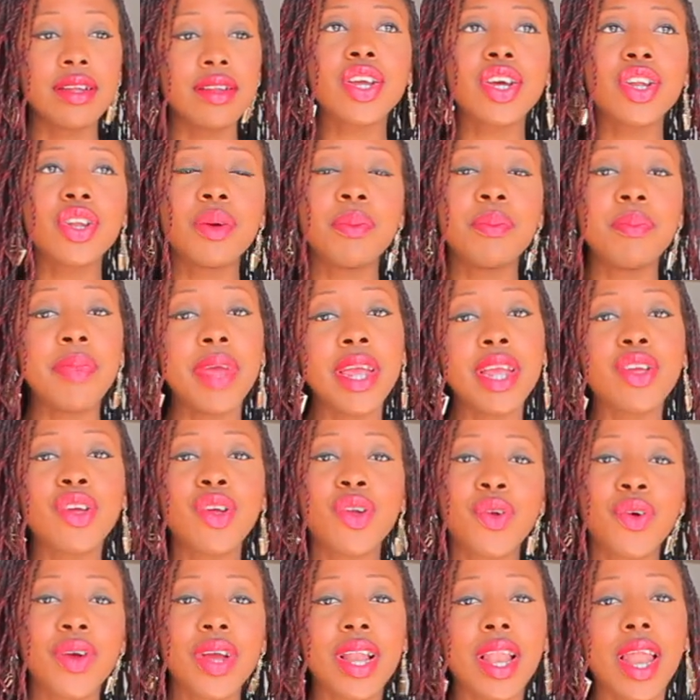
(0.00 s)
It's gonna make
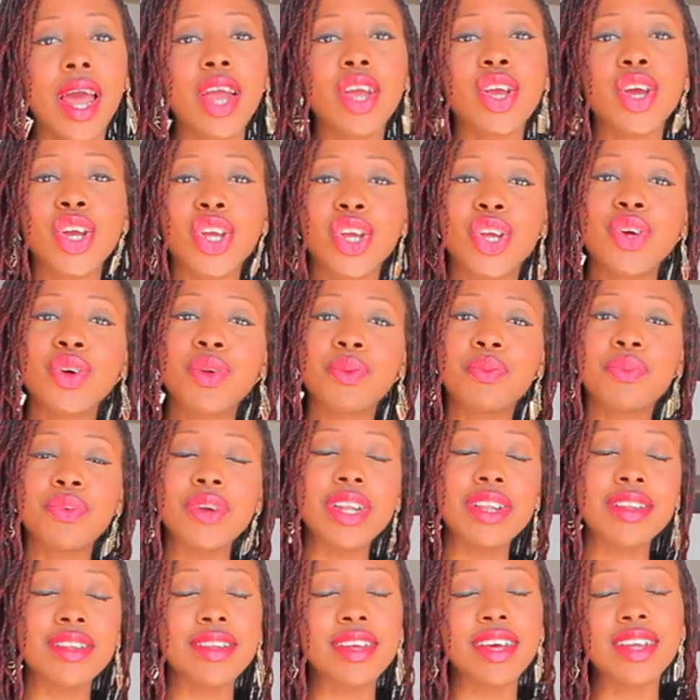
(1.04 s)
you look like a cute
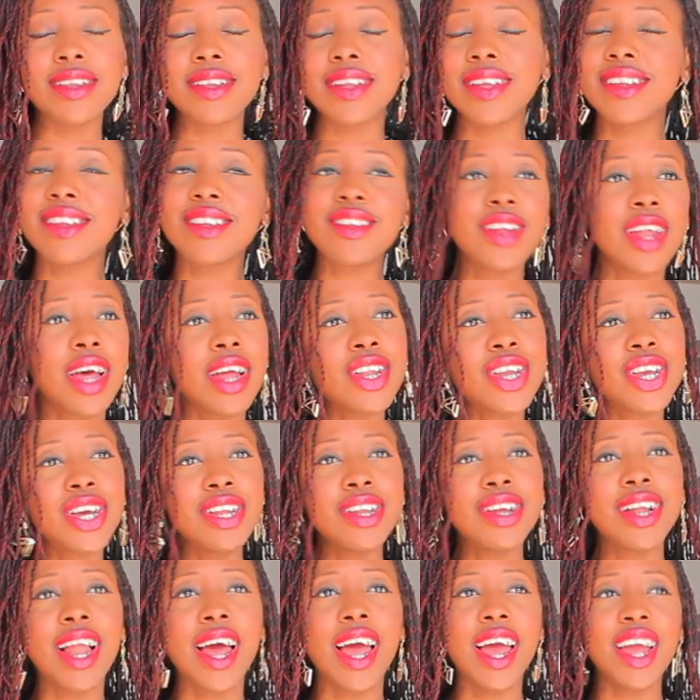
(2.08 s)
princess. It's not
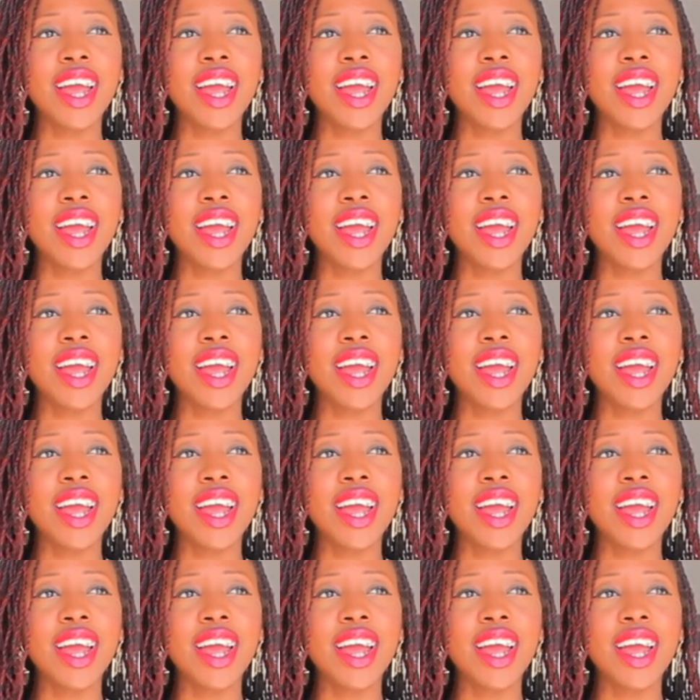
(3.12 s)
gonna